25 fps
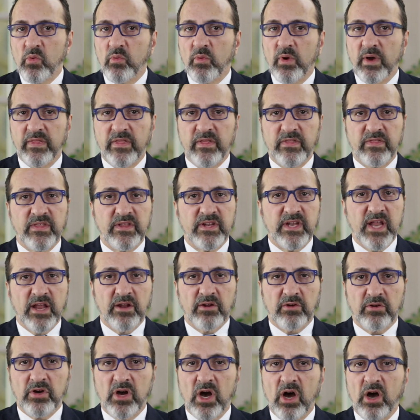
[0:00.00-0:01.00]
whether the
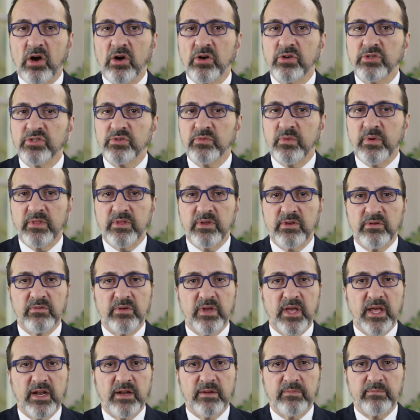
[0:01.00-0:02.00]
debtor calls, whether
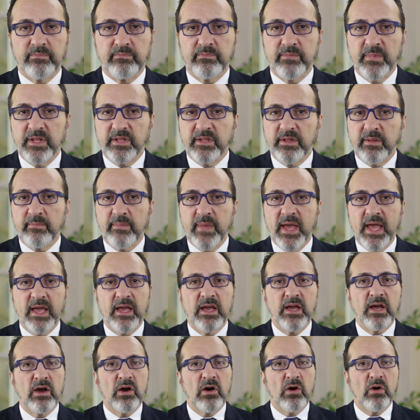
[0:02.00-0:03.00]
you get it in the
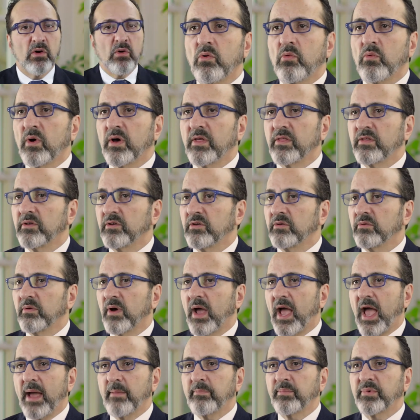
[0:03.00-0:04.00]
mail, whether you
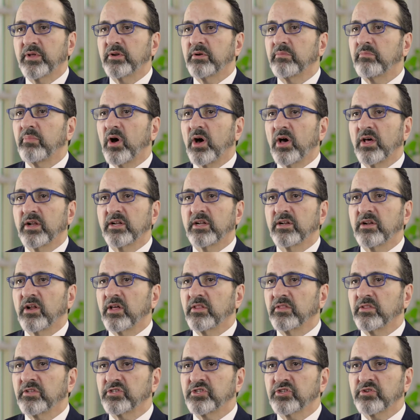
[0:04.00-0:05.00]
happen upon it
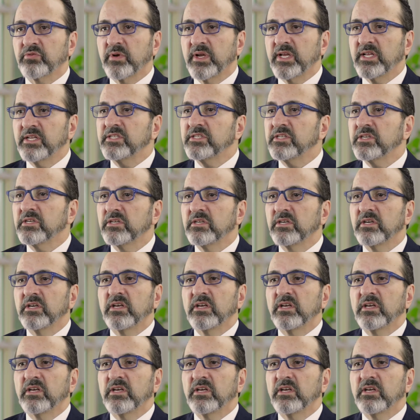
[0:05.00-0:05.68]
on the street,